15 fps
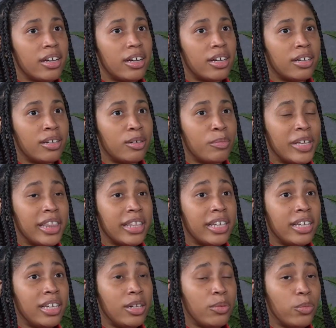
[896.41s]
um, and
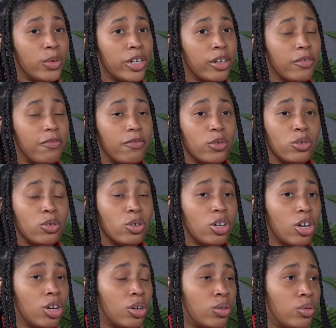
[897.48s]
then we're full
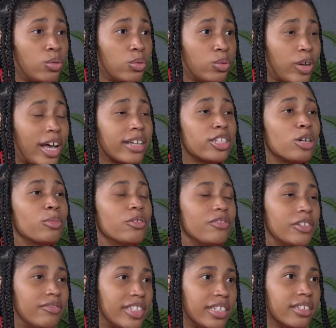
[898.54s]
go October
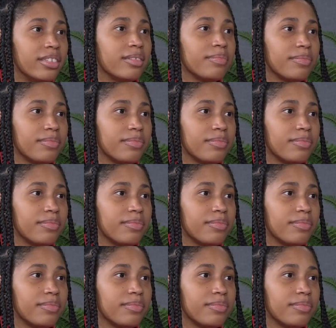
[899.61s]
fifteenth.